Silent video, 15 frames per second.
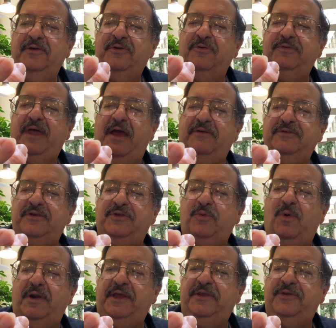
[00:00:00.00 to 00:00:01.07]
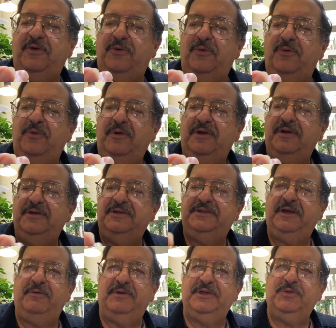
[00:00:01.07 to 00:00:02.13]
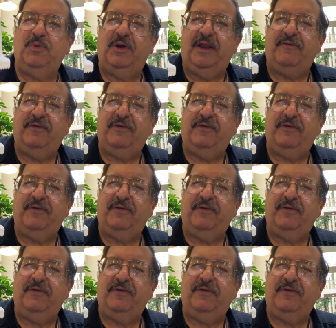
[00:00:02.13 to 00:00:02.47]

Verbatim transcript: 2022 Series 1,